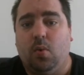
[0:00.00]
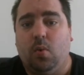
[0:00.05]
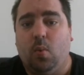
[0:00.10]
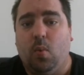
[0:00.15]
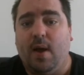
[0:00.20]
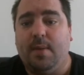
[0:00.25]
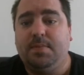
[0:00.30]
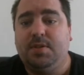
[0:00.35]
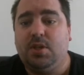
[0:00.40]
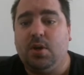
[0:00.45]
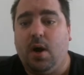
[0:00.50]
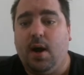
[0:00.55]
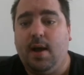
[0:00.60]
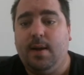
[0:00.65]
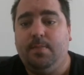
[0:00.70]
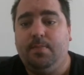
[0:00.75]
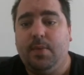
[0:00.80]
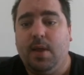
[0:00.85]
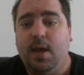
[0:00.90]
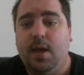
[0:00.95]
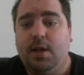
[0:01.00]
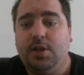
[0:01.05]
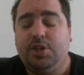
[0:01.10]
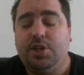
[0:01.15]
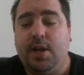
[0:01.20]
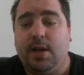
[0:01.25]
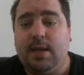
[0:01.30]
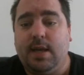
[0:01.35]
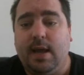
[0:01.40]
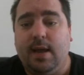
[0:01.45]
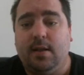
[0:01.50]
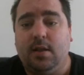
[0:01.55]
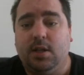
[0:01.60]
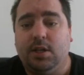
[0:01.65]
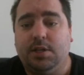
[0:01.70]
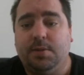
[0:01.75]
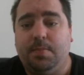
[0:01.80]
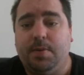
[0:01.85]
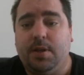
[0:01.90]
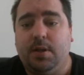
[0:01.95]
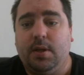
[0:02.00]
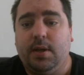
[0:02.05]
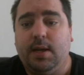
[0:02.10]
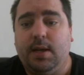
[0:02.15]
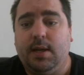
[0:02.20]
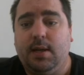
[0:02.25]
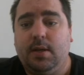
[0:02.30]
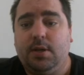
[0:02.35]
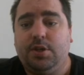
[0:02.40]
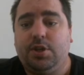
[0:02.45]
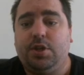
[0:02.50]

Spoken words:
website, check your eligibility.